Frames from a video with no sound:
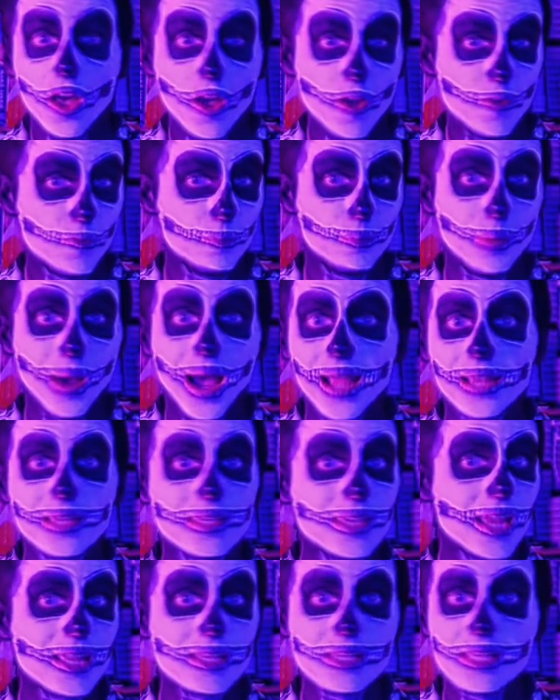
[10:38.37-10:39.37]
of bad
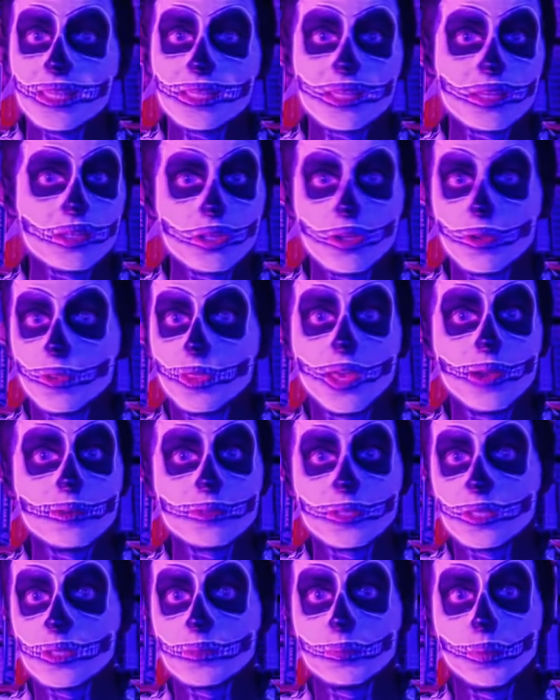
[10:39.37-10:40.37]
90s and
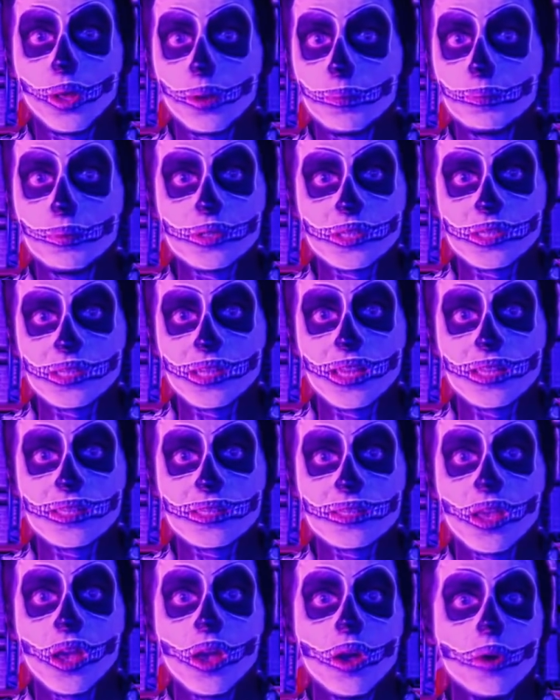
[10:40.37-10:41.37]
2000s blockbusters.